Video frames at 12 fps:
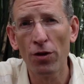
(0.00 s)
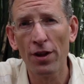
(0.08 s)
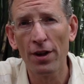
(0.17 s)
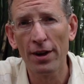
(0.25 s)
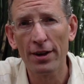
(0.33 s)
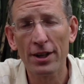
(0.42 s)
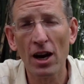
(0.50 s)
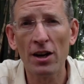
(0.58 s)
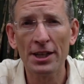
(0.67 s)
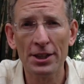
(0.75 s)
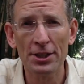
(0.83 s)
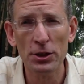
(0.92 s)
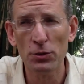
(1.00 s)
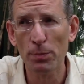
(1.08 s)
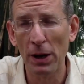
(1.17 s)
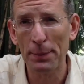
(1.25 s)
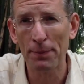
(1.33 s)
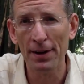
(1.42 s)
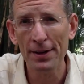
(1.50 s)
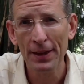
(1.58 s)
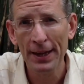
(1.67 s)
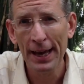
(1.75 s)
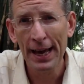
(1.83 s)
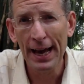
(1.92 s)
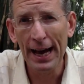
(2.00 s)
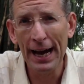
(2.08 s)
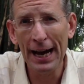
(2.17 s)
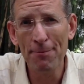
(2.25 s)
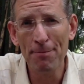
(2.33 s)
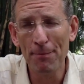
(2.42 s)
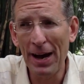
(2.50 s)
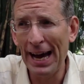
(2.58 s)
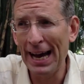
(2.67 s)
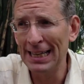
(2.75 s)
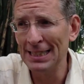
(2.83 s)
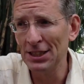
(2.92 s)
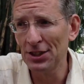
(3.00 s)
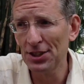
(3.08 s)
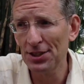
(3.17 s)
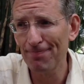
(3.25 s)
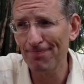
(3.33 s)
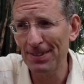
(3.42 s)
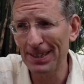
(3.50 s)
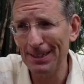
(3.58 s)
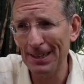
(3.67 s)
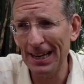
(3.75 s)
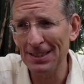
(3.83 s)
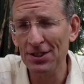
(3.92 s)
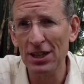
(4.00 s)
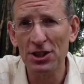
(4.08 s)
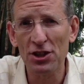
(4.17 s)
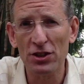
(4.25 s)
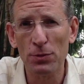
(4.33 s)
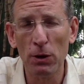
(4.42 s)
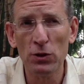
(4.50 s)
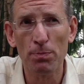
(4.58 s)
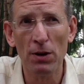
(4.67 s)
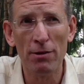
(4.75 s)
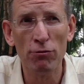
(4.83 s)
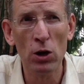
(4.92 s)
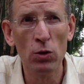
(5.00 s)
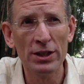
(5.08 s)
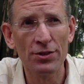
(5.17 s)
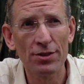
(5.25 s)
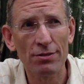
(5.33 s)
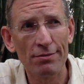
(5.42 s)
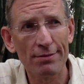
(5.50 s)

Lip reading: the Guardian newspaper, and as such, I suppose my role is